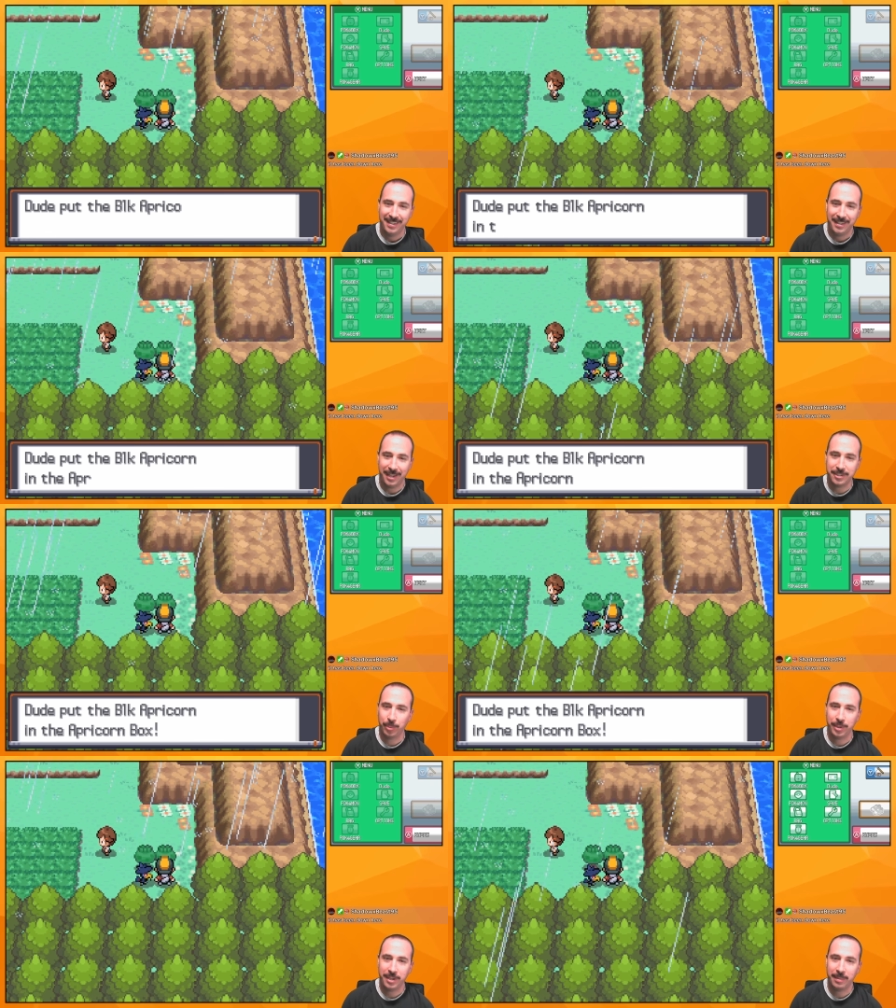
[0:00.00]
That's the
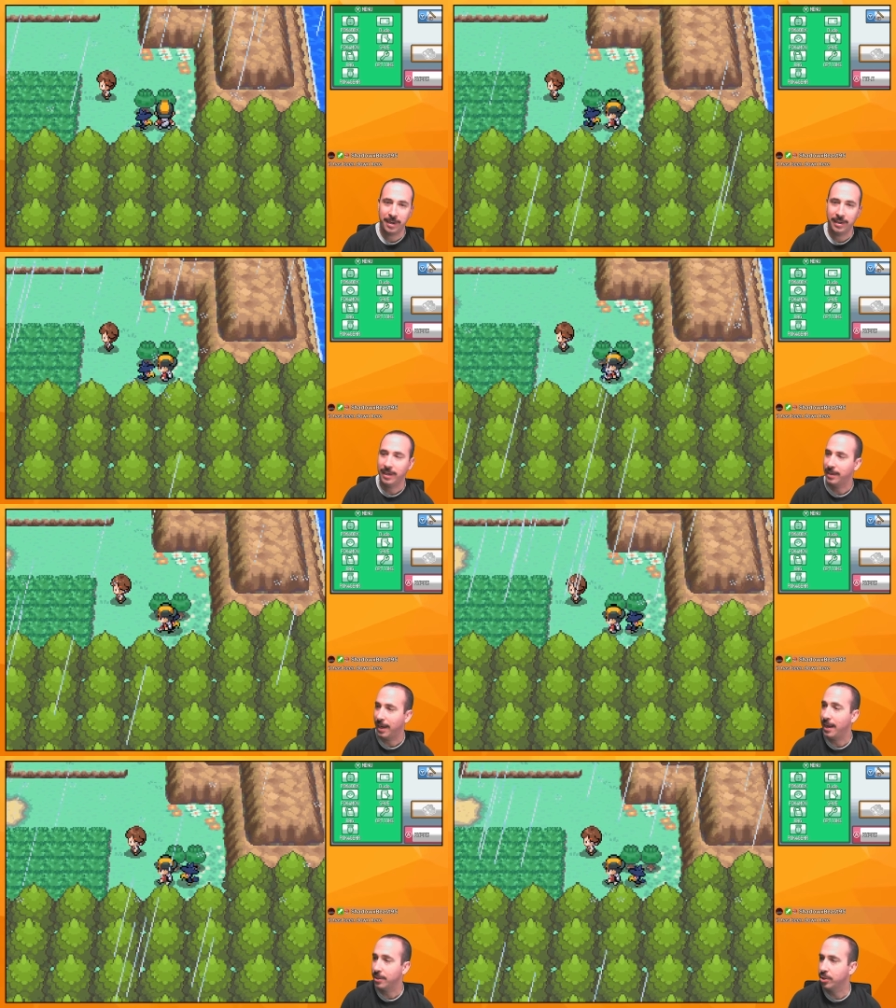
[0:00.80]
one thing about it.
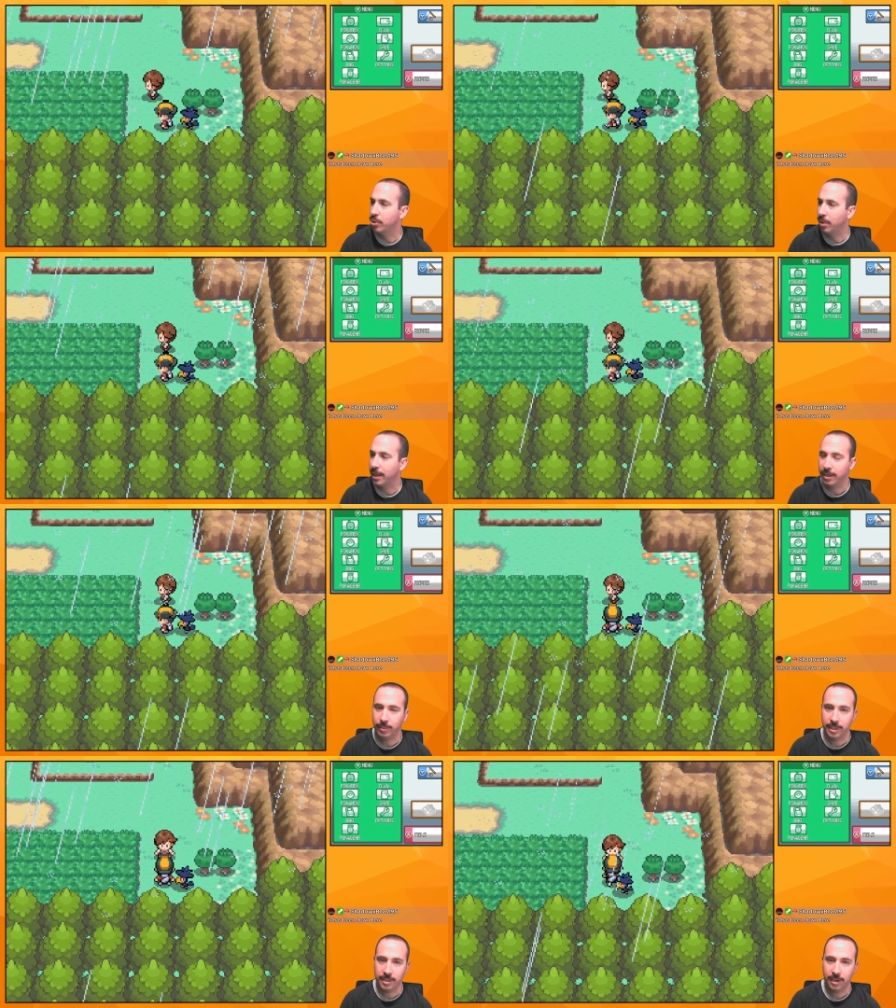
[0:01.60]
I actually do like it
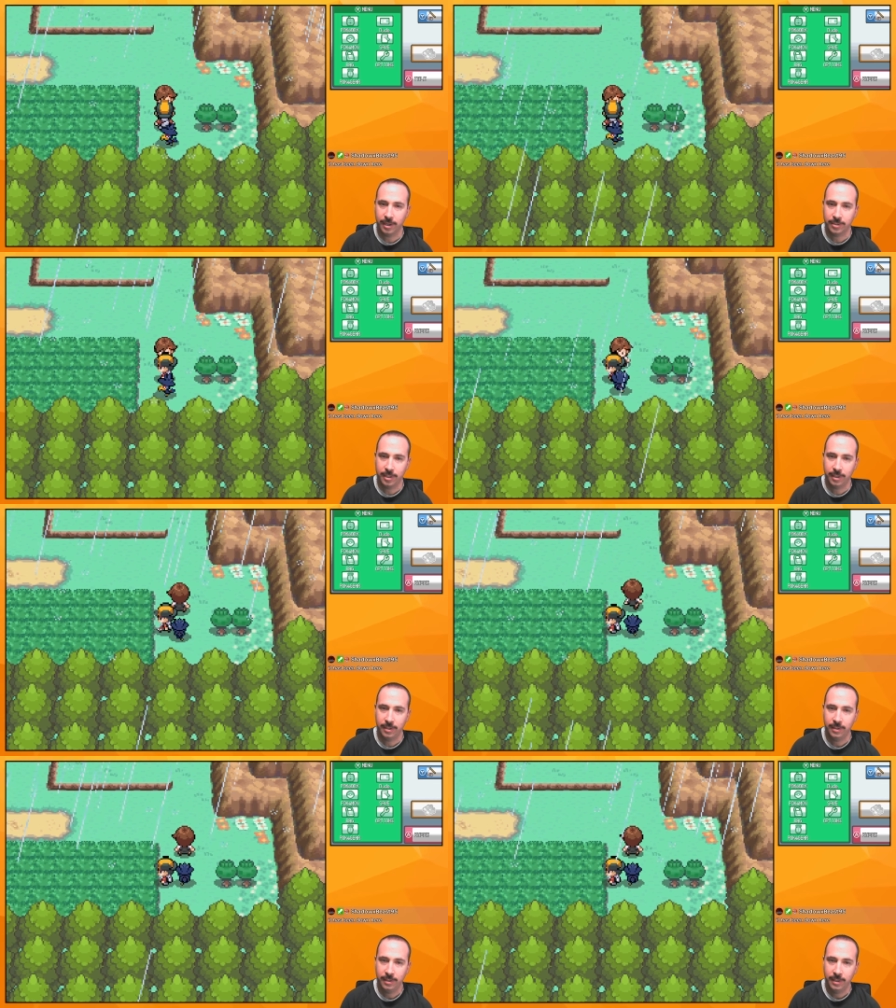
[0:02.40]
when it's hot outside.
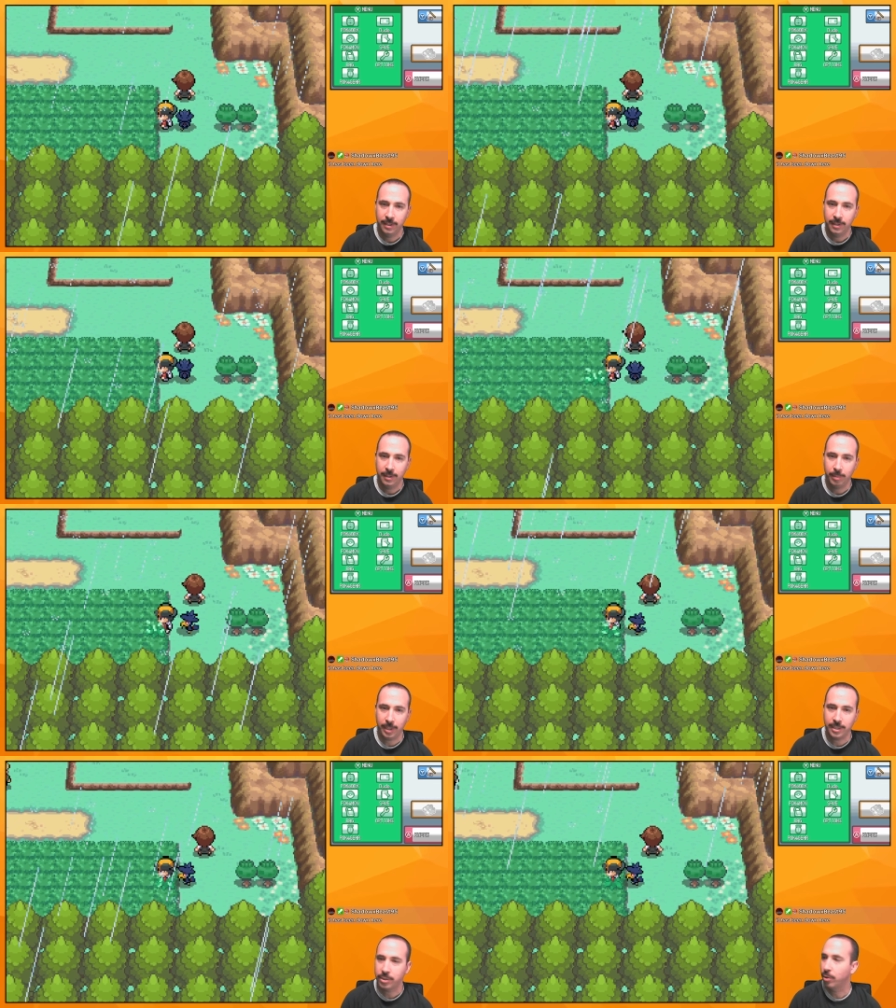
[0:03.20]
But
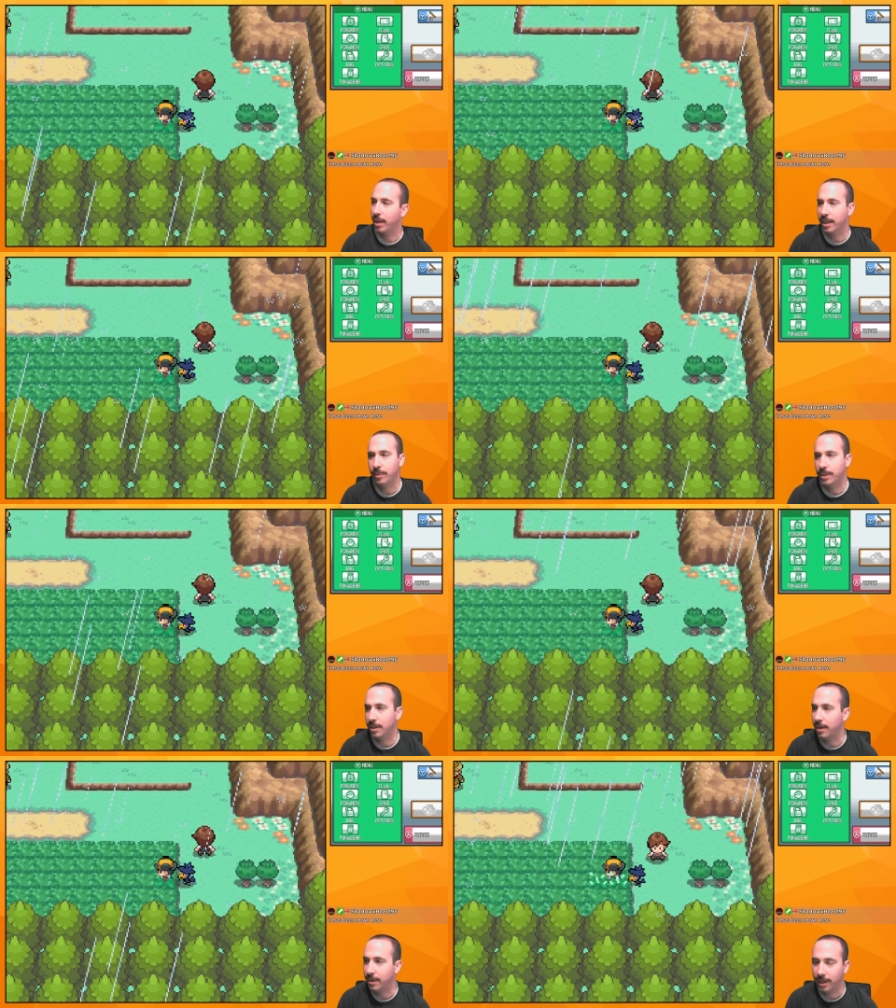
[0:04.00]
I just don't like it when it's
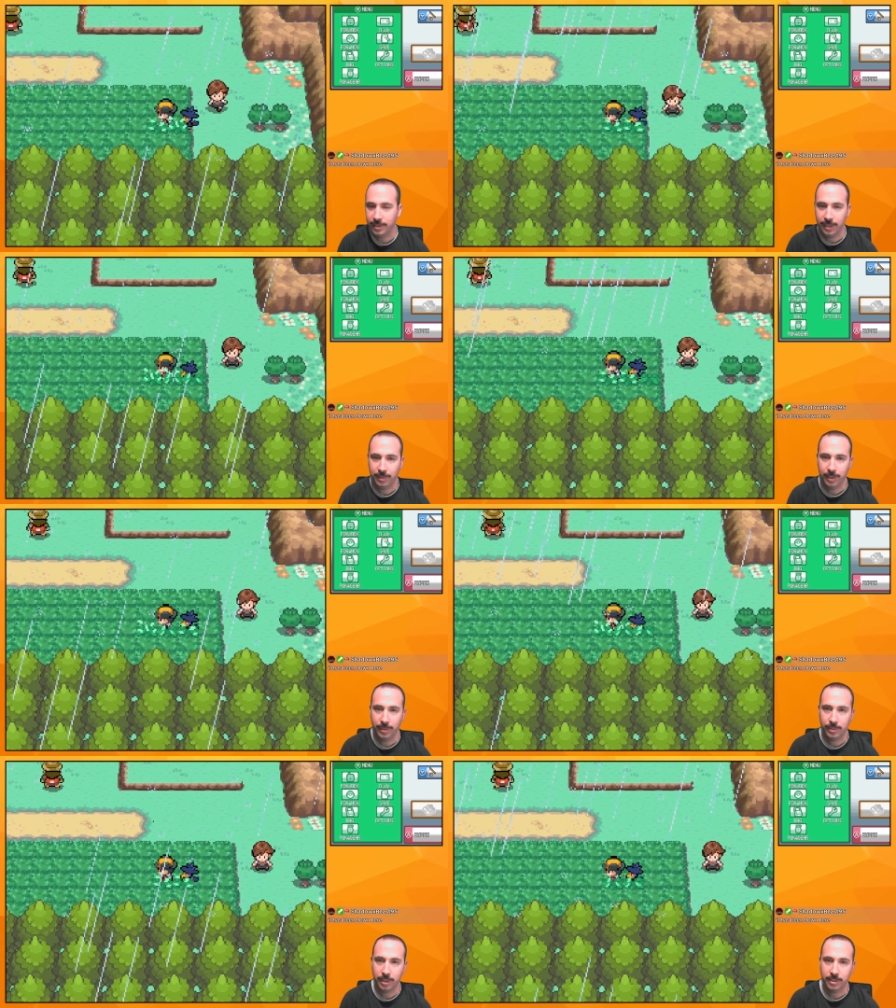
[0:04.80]
hot at nighttime, man, when
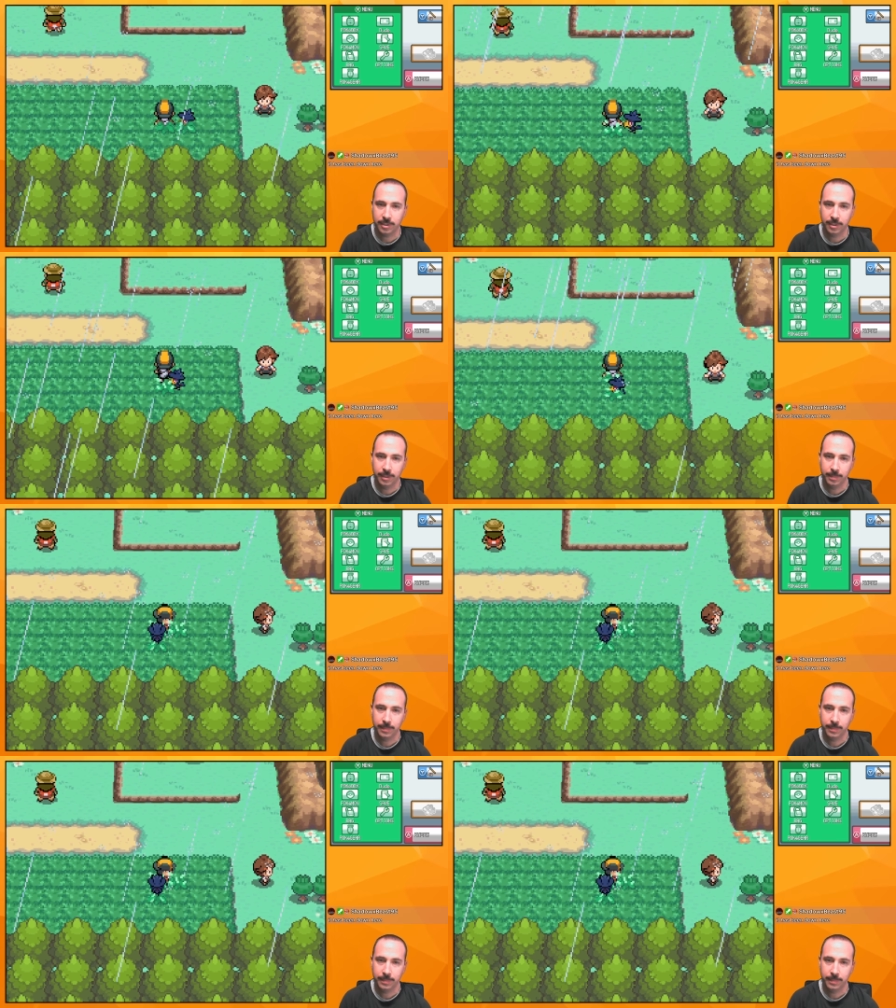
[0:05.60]
I'm trying to sleep.